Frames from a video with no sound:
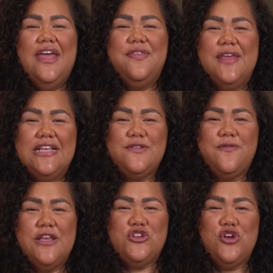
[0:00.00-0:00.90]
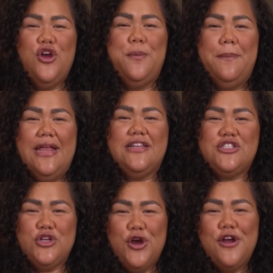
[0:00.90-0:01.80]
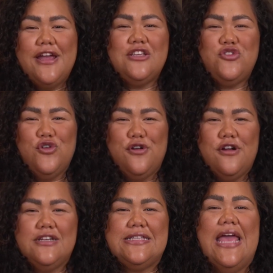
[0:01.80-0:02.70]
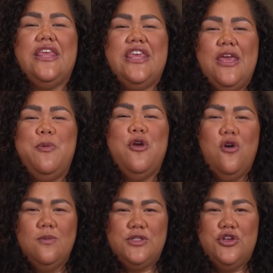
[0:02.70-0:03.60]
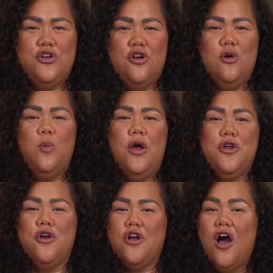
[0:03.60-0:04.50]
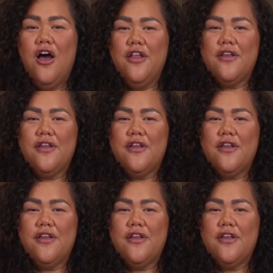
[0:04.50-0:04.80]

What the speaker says: This feature may deter intruders and keep your home secure while you're gone.